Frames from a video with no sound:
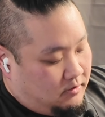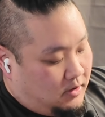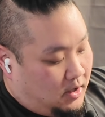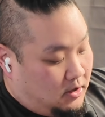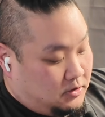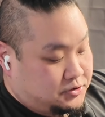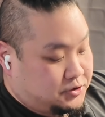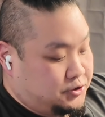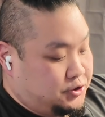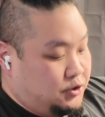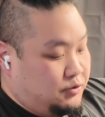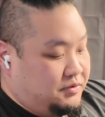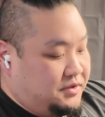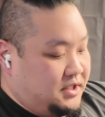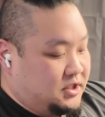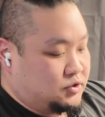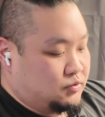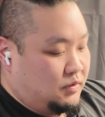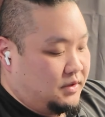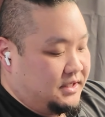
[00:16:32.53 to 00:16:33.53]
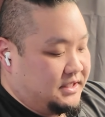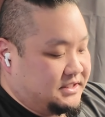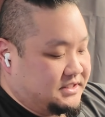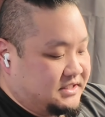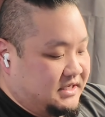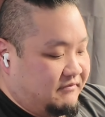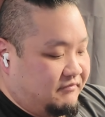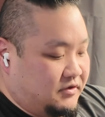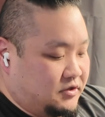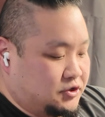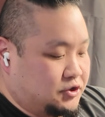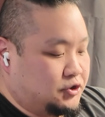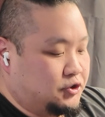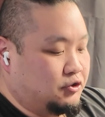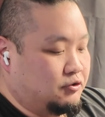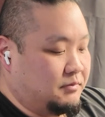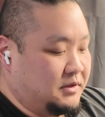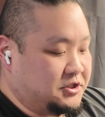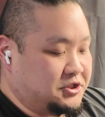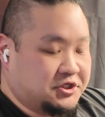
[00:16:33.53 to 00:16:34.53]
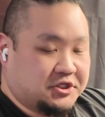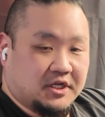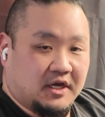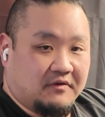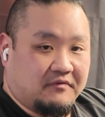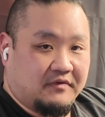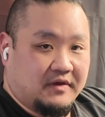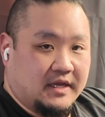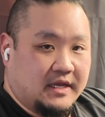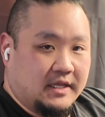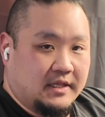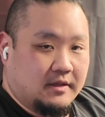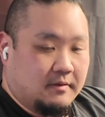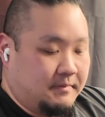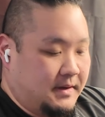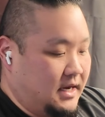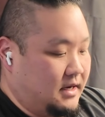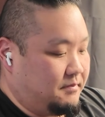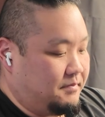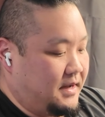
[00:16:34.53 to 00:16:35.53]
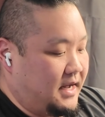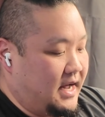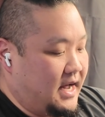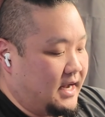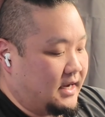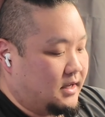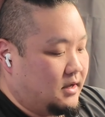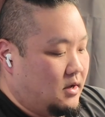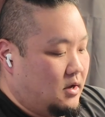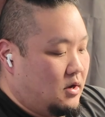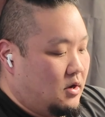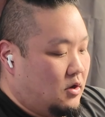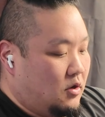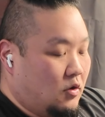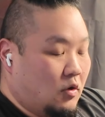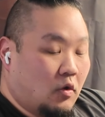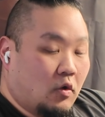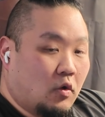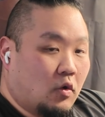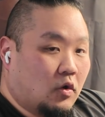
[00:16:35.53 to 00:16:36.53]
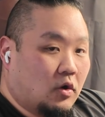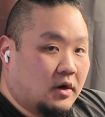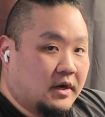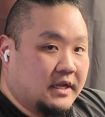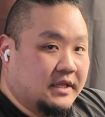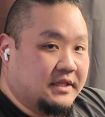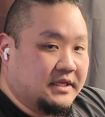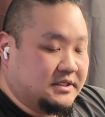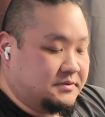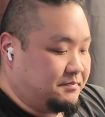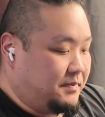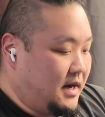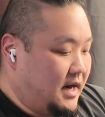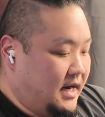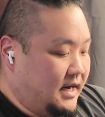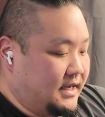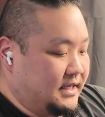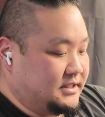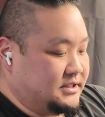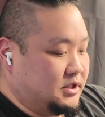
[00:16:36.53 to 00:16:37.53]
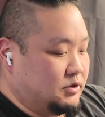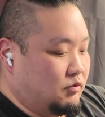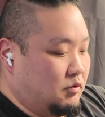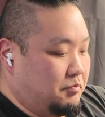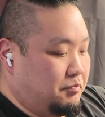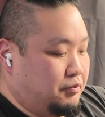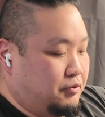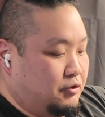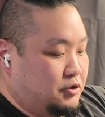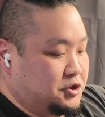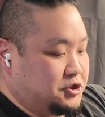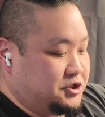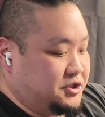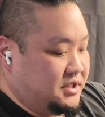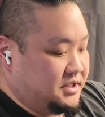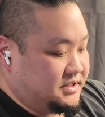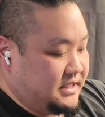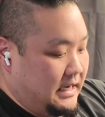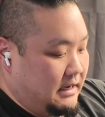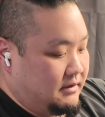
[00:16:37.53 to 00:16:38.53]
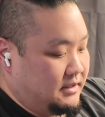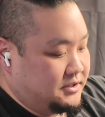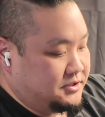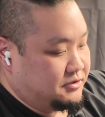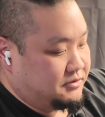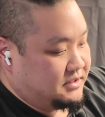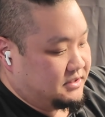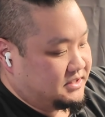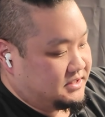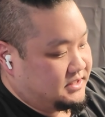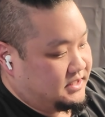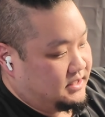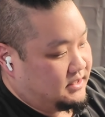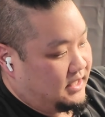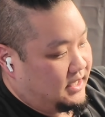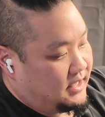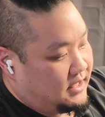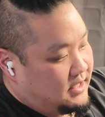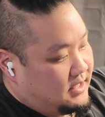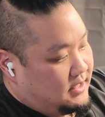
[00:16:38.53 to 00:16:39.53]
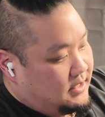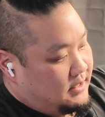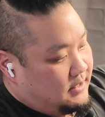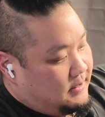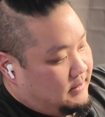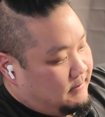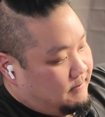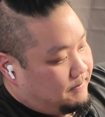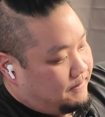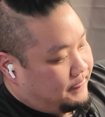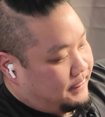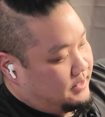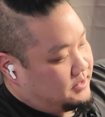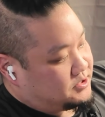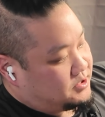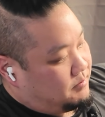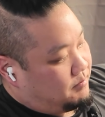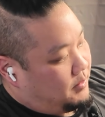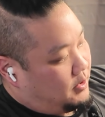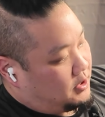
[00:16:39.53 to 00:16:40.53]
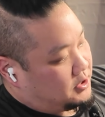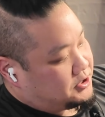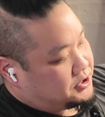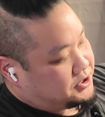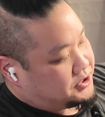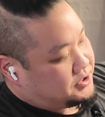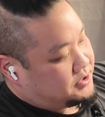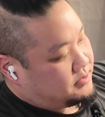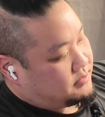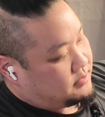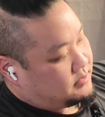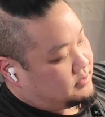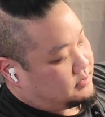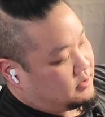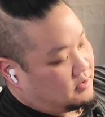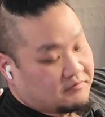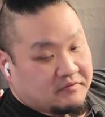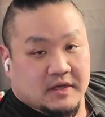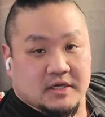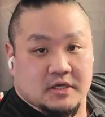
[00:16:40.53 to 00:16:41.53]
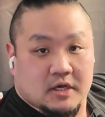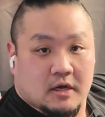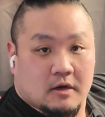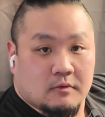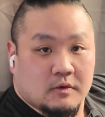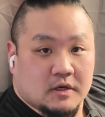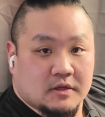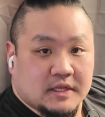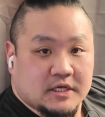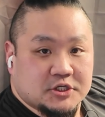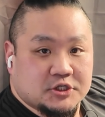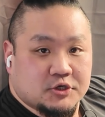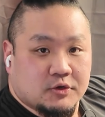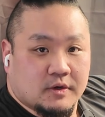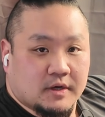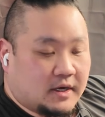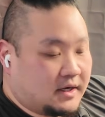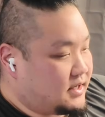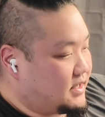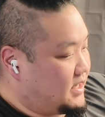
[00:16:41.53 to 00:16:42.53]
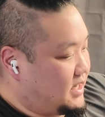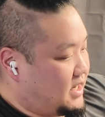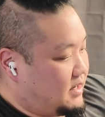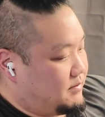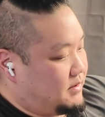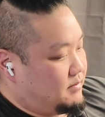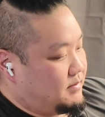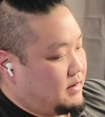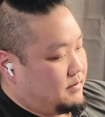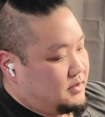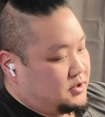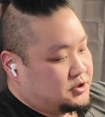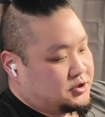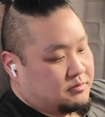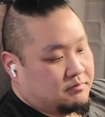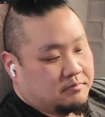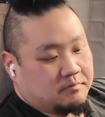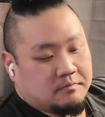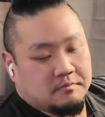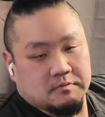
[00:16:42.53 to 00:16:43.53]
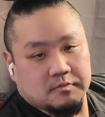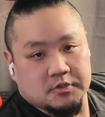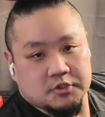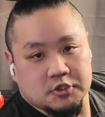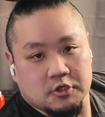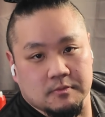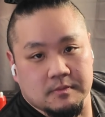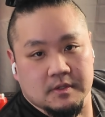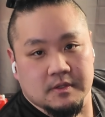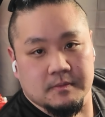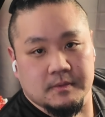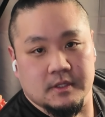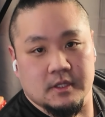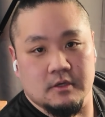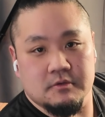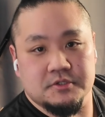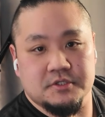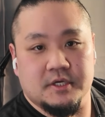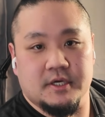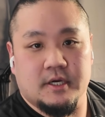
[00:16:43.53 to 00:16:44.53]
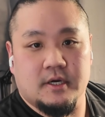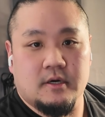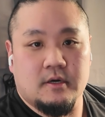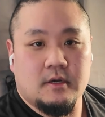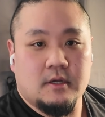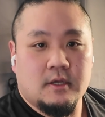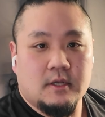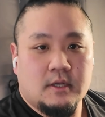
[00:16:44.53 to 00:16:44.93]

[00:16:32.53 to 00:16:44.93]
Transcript: also too with this one is if there's too much stuff in the main pack or in these pockets, it will push this out. As you can see, like there's some marks. I don't know how well that's showing on camera. Maybe show a little closer here.